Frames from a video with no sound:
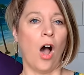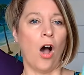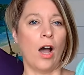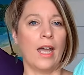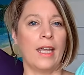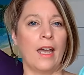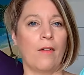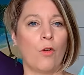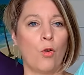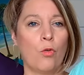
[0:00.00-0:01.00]
I
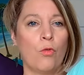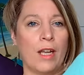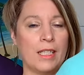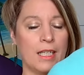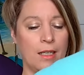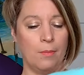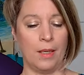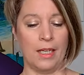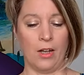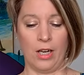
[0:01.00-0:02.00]
have already
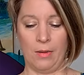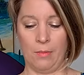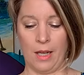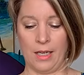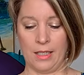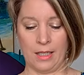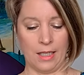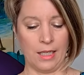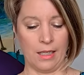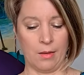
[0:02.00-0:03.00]
been lying in bed
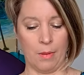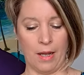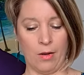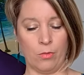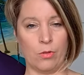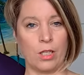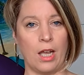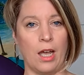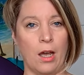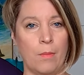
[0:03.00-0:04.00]
thinking about
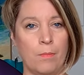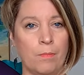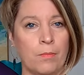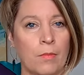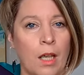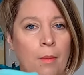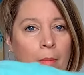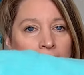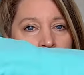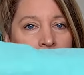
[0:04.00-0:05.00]

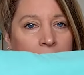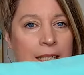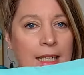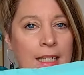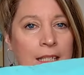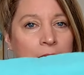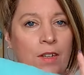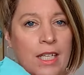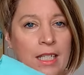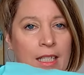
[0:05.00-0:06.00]
making a Seasons of
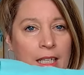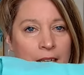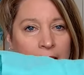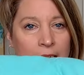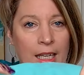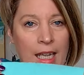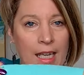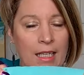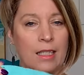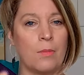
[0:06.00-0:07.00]
East in
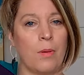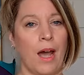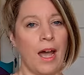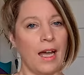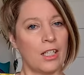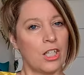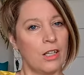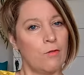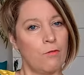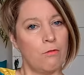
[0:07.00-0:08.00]
this, but
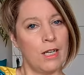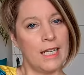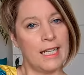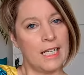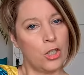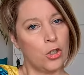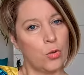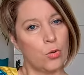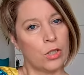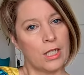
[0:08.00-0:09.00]
actually really
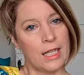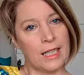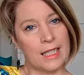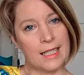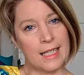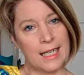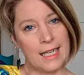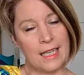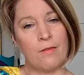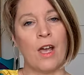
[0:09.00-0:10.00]
shortening the
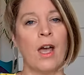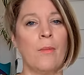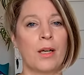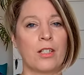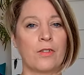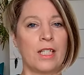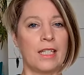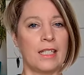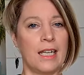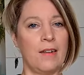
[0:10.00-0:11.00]
sleeve, because obviously the
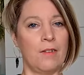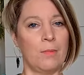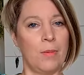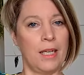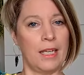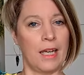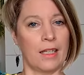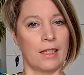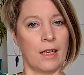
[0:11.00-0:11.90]
sleeve is big and